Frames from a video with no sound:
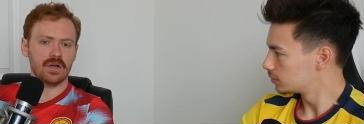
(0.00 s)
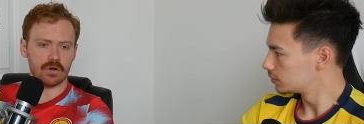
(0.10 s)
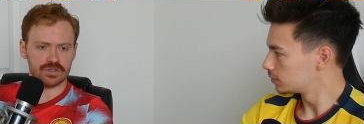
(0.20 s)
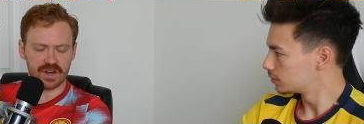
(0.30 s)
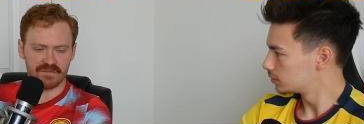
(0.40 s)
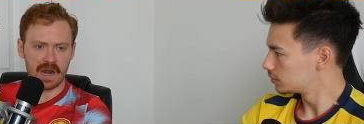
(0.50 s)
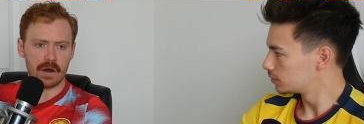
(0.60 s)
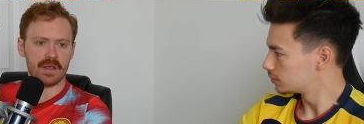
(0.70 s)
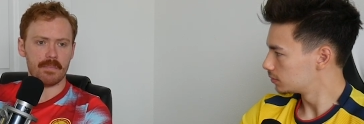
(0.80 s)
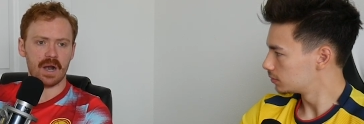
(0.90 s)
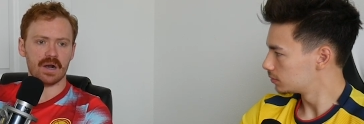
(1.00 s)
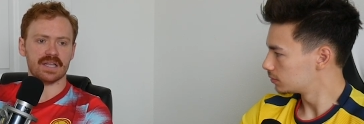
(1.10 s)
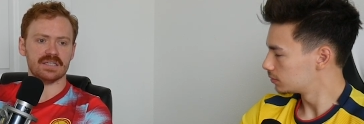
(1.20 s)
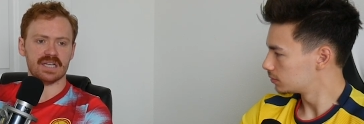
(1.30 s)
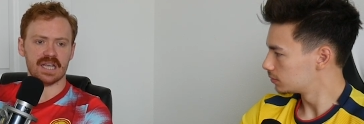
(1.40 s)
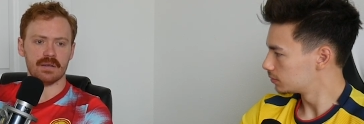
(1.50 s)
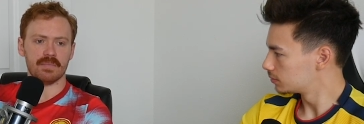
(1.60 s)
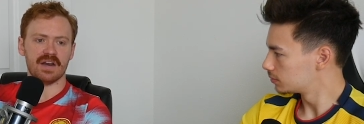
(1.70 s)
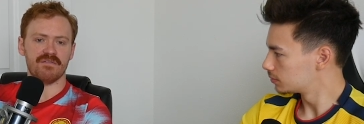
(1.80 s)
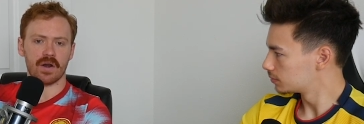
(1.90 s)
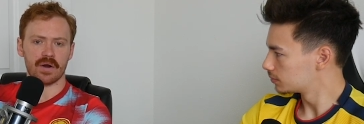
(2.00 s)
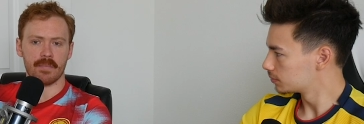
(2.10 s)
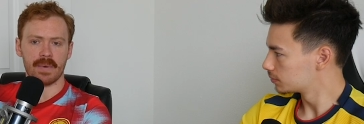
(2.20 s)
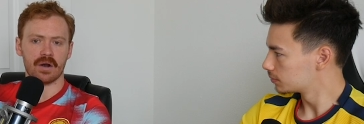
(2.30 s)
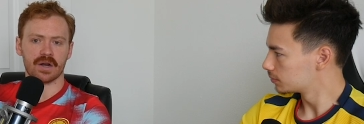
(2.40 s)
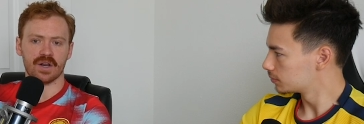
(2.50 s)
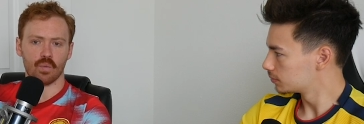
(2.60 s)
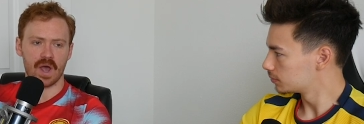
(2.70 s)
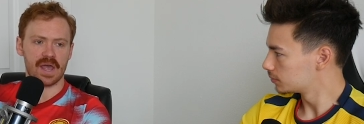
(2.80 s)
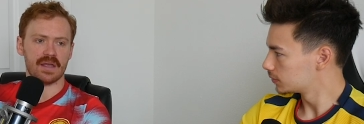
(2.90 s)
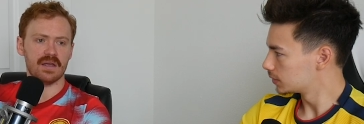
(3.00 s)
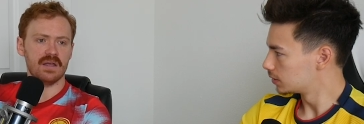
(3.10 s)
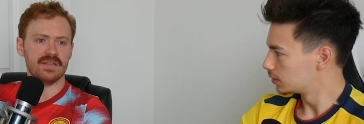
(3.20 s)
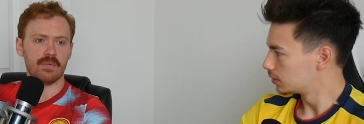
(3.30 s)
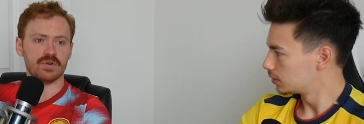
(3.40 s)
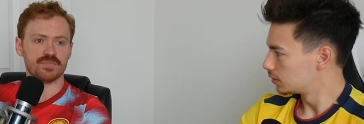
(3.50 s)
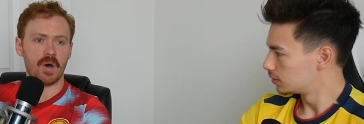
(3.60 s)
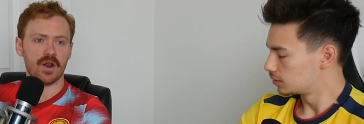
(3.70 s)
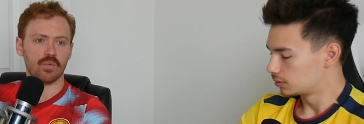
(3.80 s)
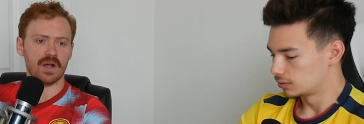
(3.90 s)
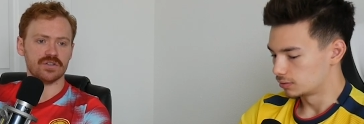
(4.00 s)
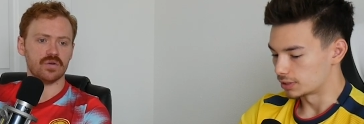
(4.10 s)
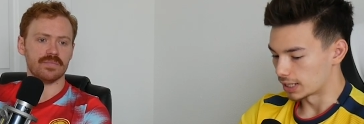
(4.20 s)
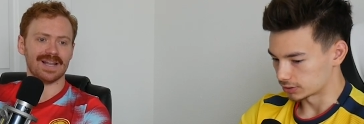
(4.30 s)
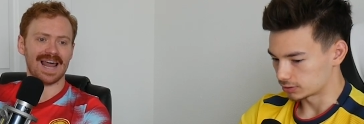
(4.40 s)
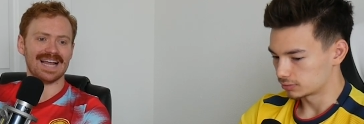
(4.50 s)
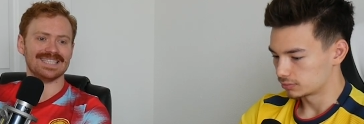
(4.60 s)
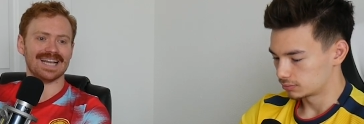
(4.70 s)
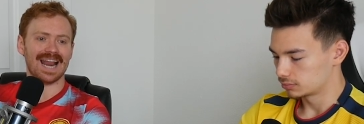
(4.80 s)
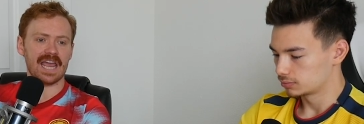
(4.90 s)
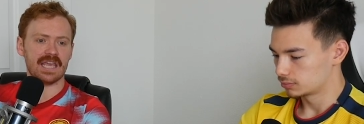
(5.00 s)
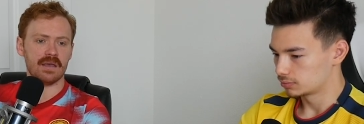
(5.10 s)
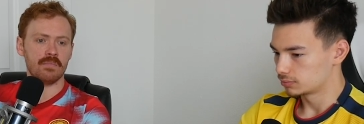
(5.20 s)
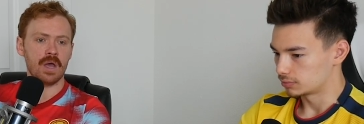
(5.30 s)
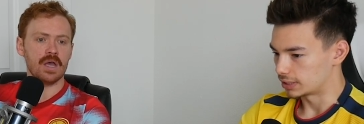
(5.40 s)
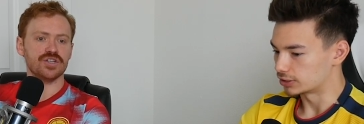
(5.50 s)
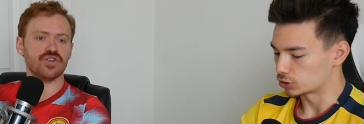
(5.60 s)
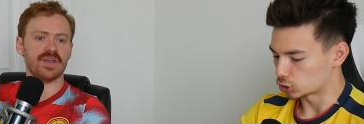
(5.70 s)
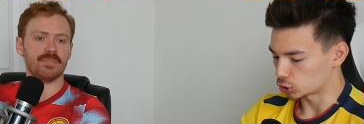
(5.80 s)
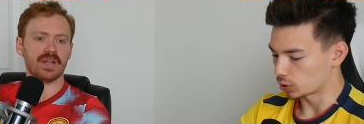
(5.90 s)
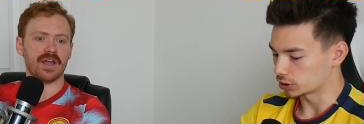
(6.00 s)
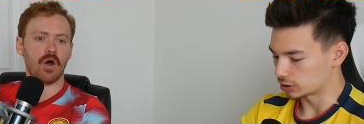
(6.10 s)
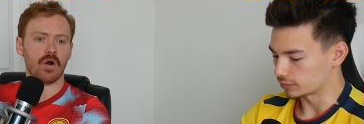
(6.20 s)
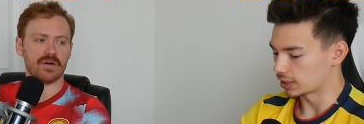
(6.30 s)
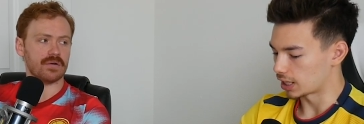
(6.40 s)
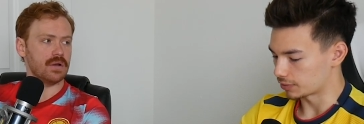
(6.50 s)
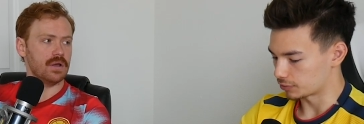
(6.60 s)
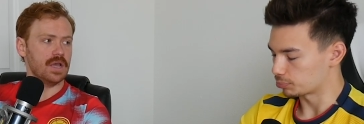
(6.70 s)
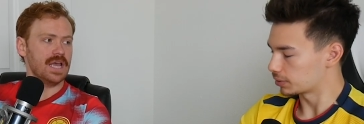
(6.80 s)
Speaker 1: coaching a very American team in a very American way. They respond well to him. The lads like him. He has so the trust of
Speaker 2: a lot of the